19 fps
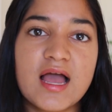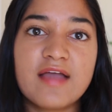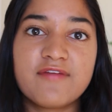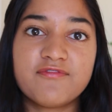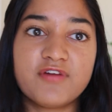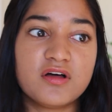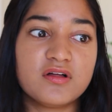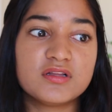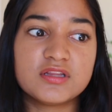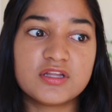I
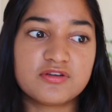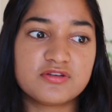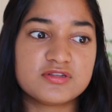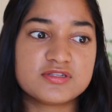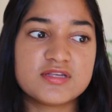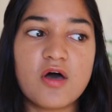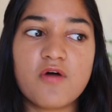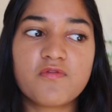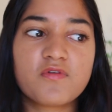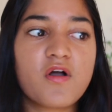felt a little
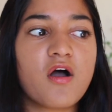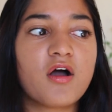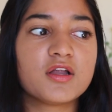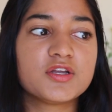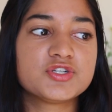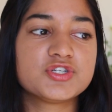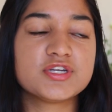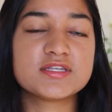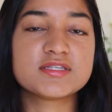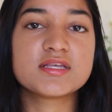
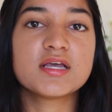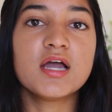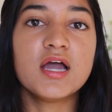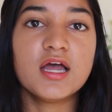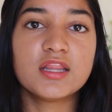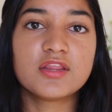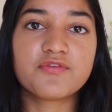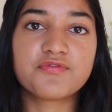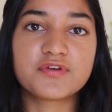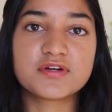self-conscious
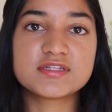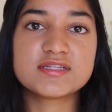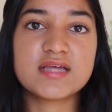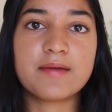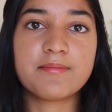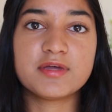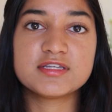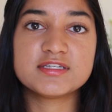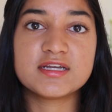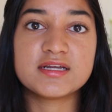the first
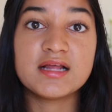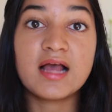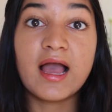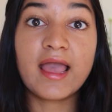time I did it.